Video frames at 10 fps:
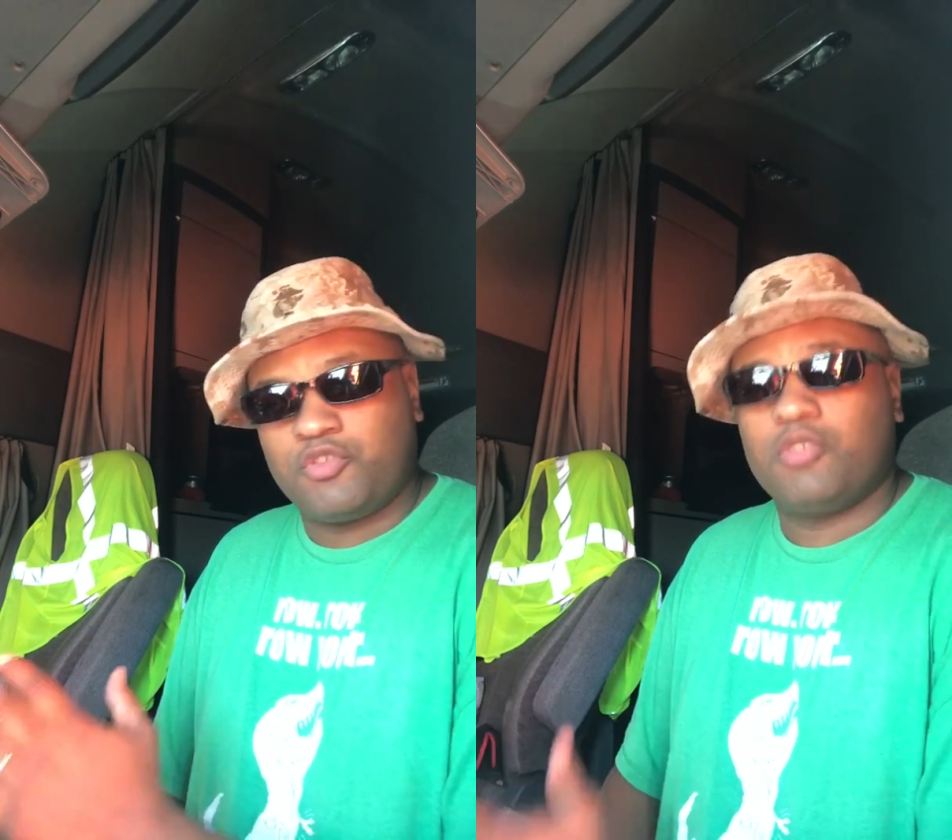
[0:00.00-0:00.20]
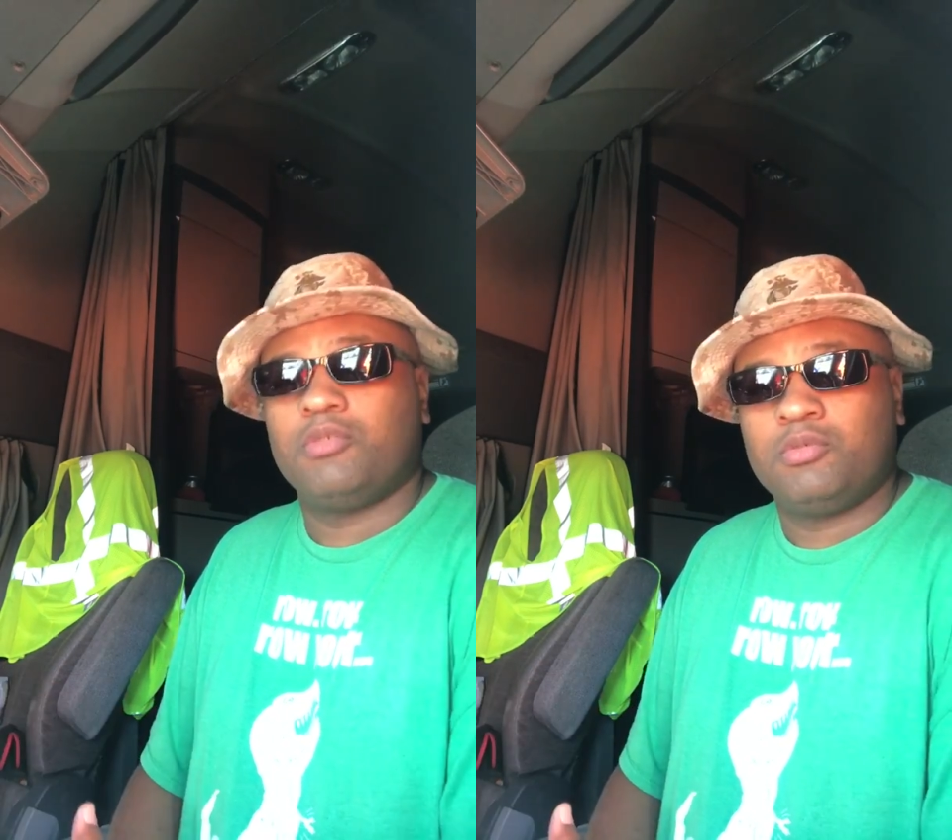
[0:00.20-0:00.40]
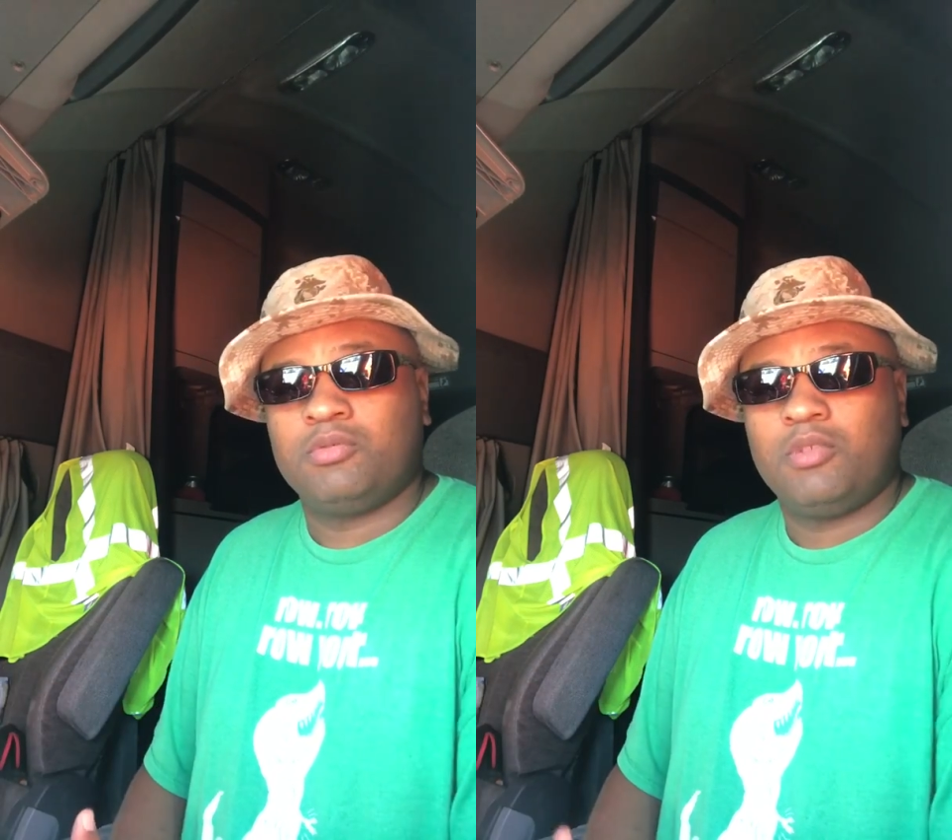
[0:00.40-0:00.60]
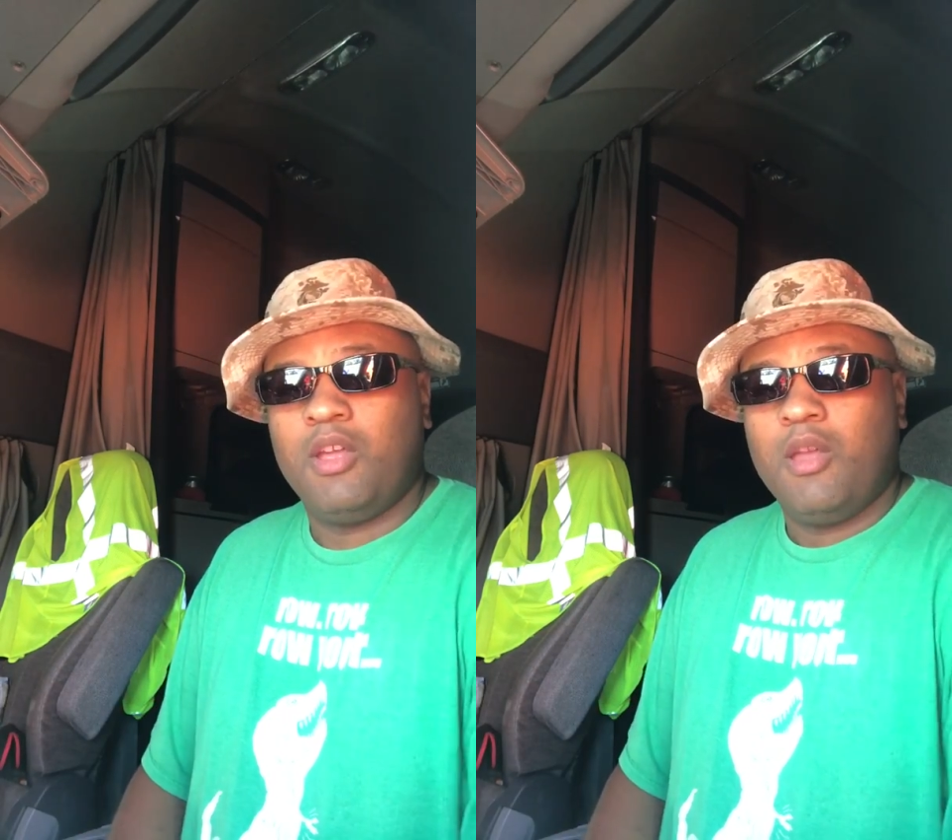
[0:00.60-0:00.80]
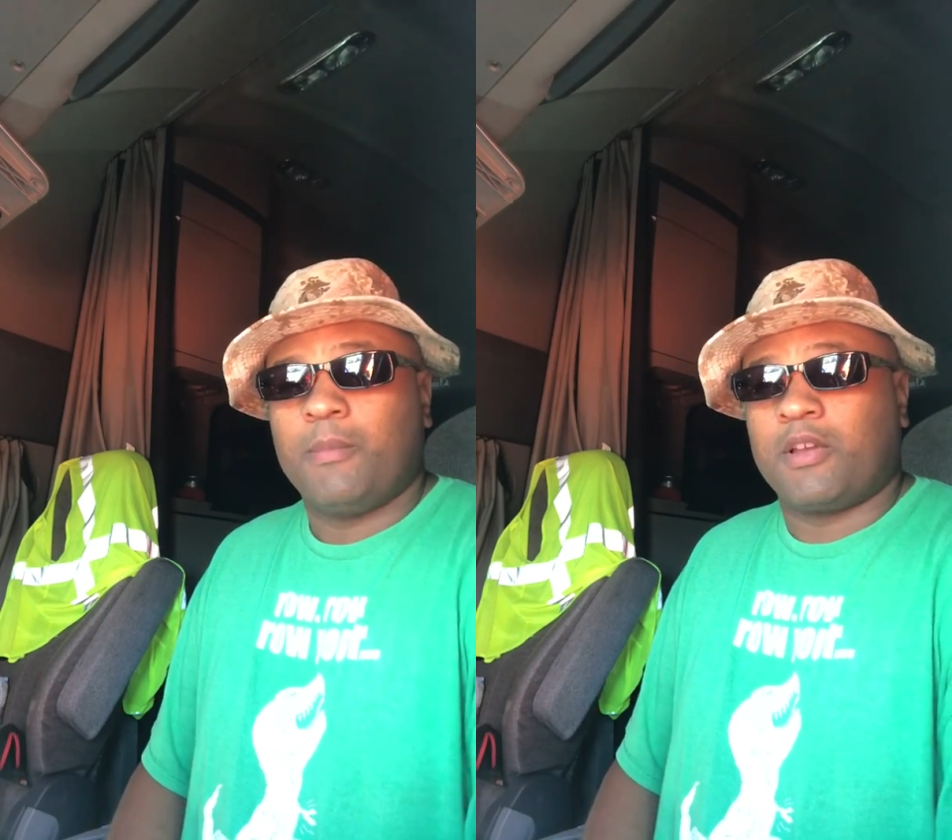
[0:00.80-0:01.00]
Zulu,
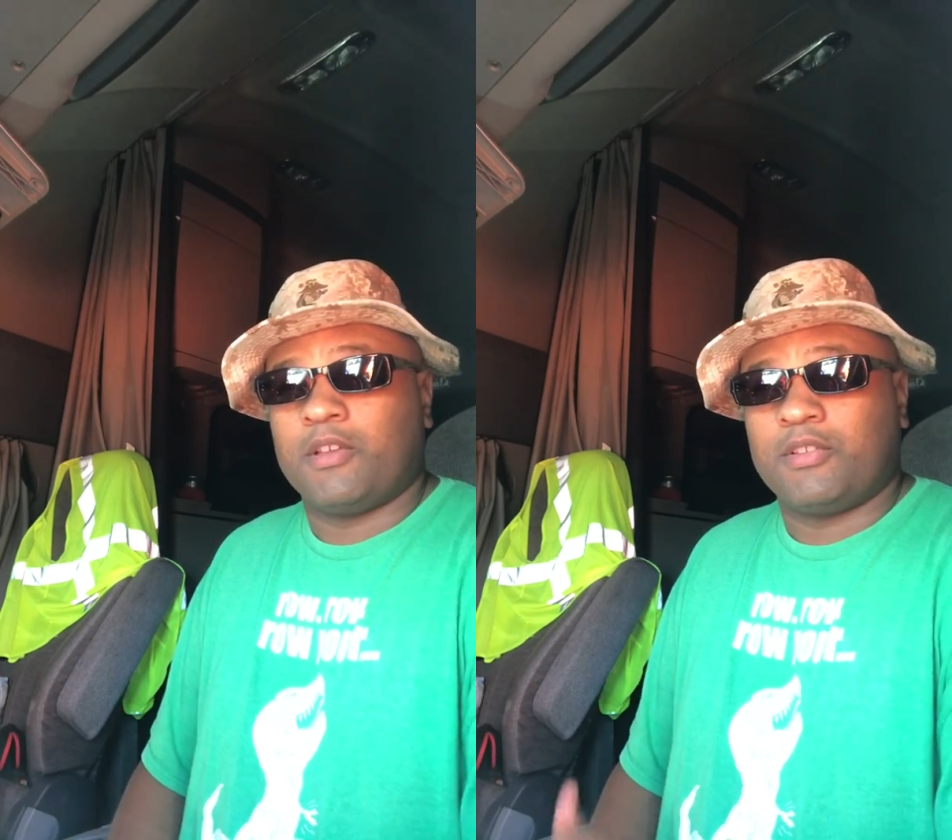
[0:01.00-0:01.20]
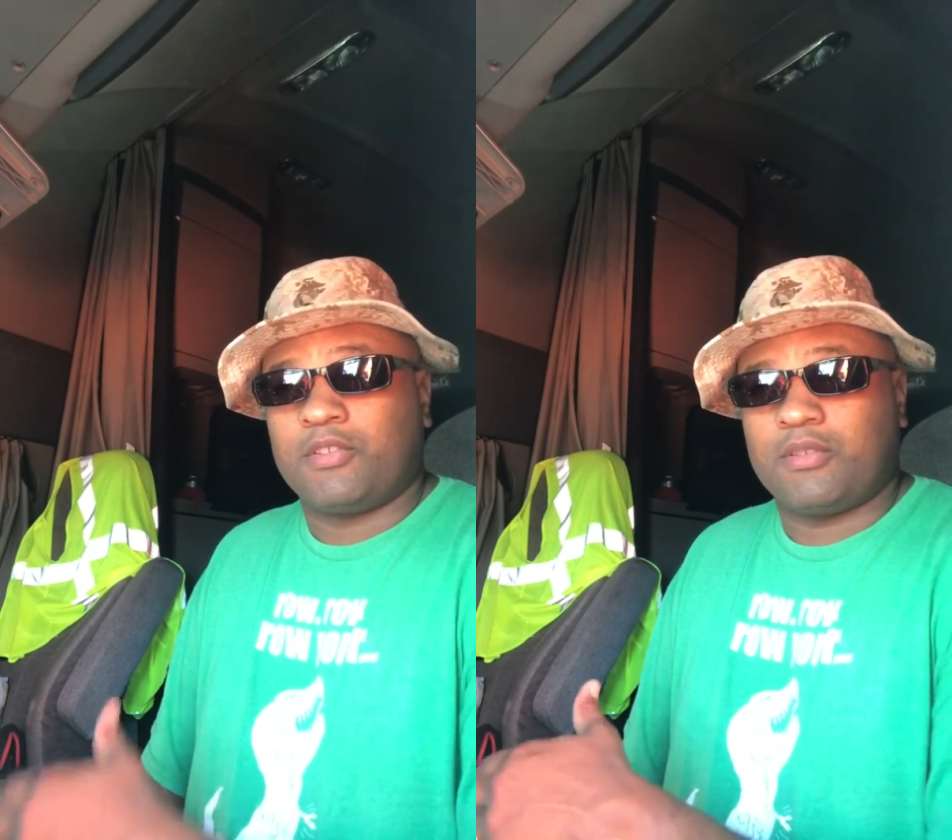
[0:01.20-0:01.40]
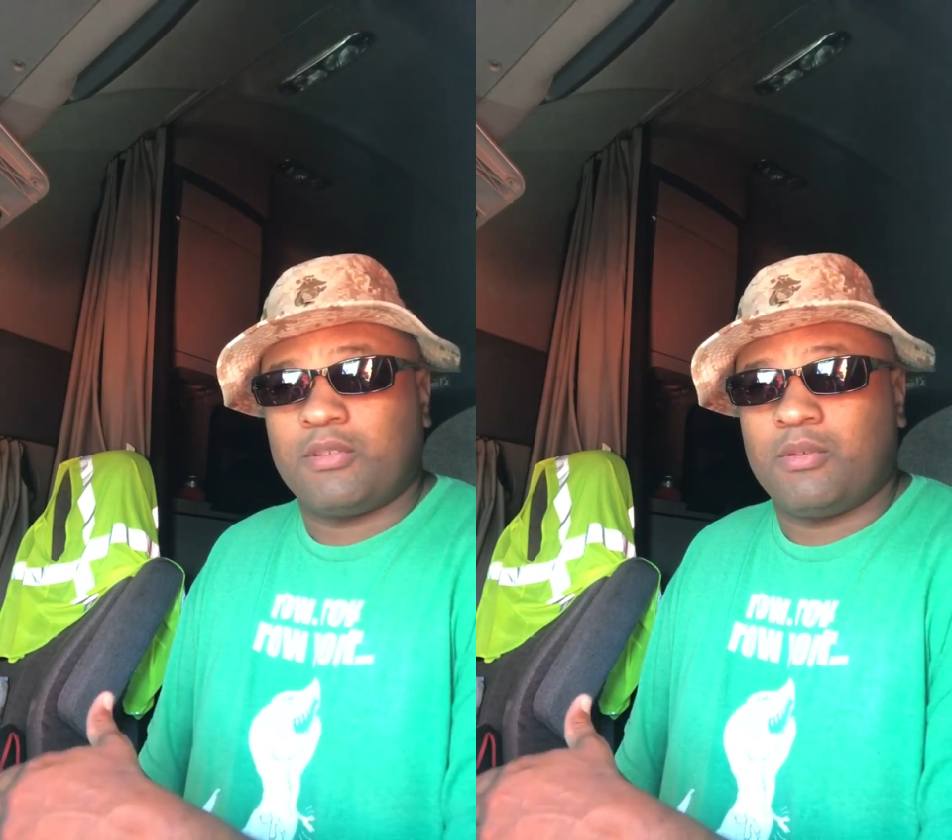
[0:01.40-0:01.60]
because